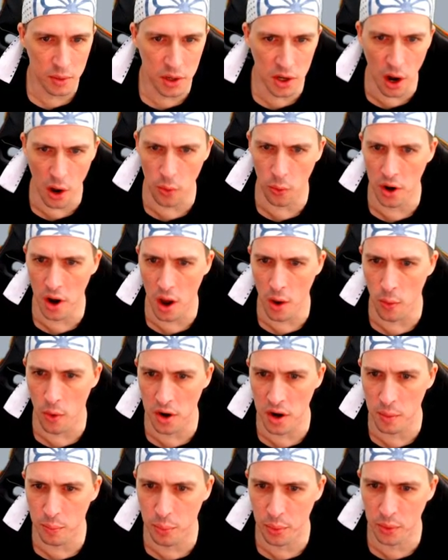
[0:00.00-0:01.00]
You know what I
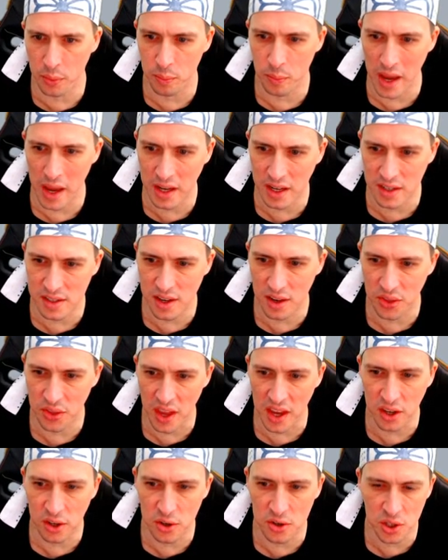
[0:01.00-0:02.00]
want to make as a
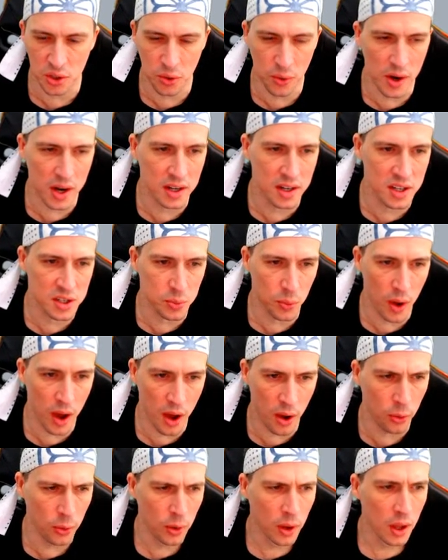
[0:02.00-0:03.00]
thank you screen as
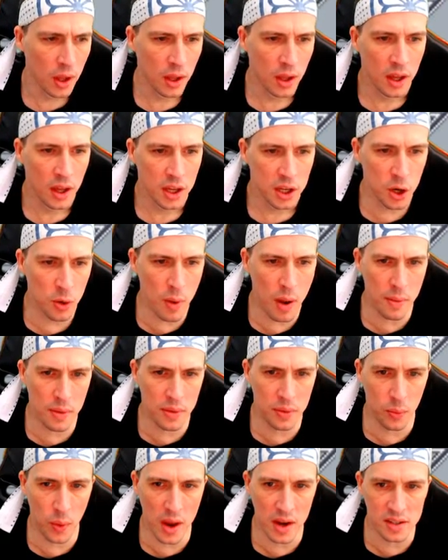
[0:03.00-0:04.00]
well? You
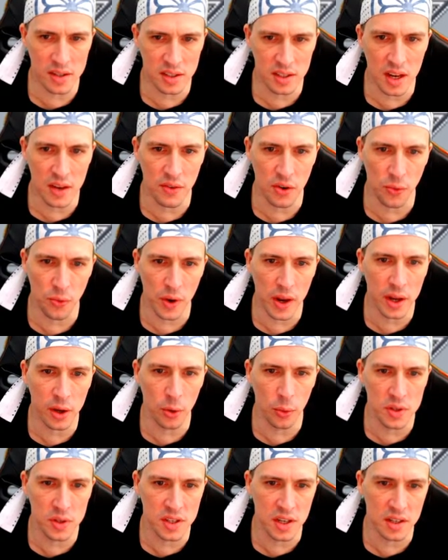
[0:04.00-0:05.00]
remember when Steven
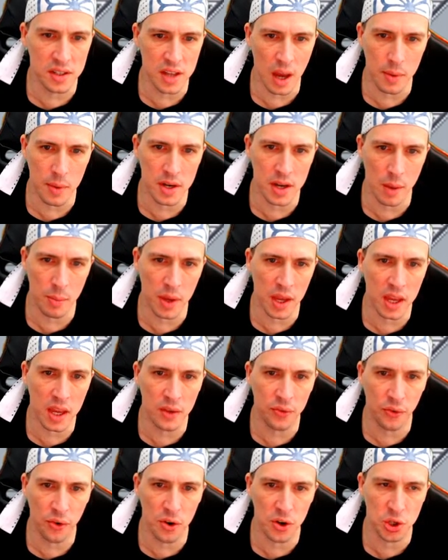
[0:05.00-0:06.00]
Regal was in WWE
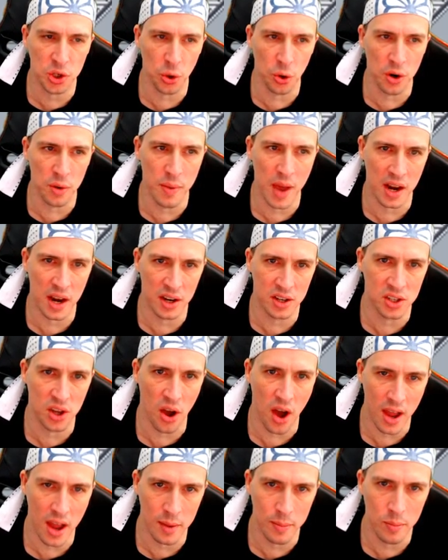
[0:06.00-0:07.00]
for a short amount of
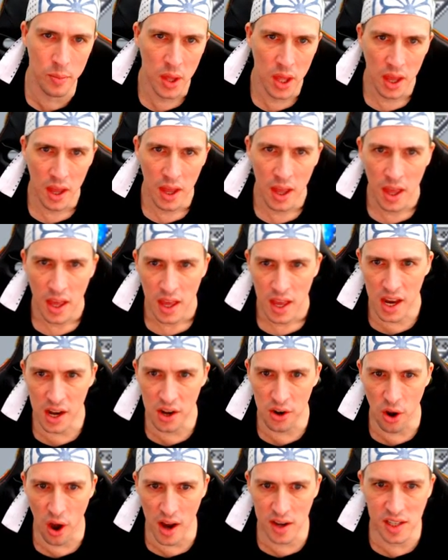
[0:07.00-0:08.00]
time
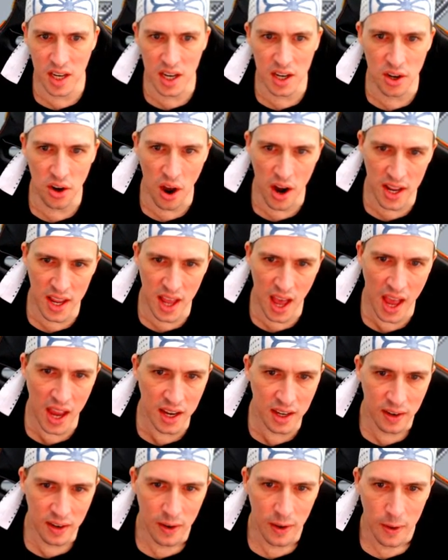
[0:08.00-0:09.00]
in
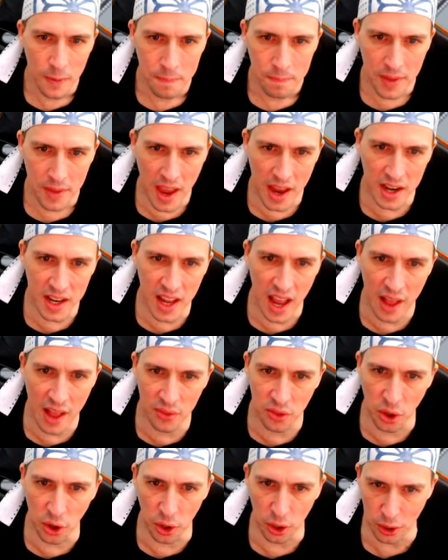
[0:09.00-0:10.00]
1998? And he
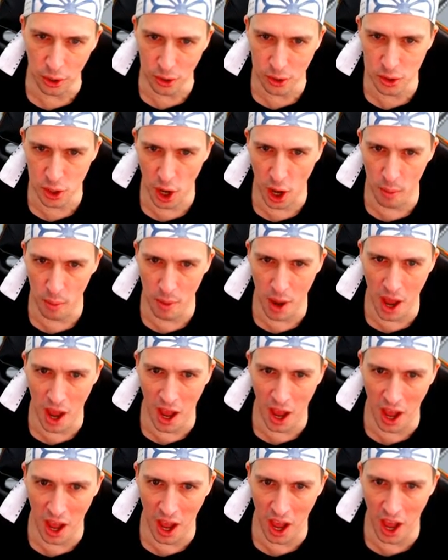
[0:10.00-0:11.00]
had the Who's a
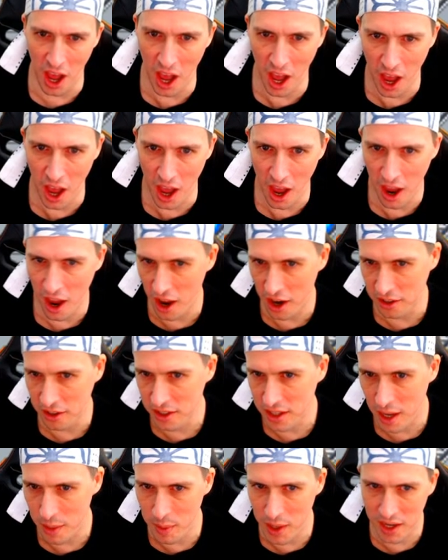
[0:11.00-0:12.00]
Man
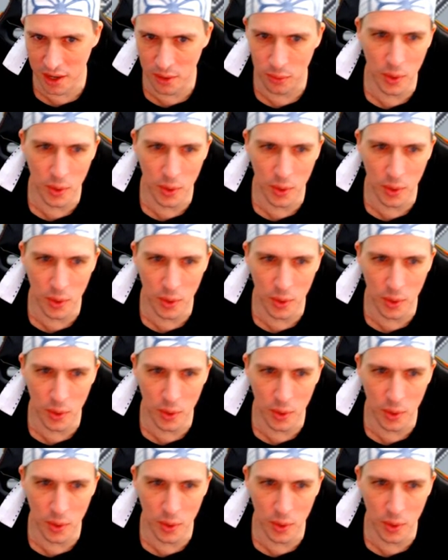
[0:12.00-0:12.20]
gimmick?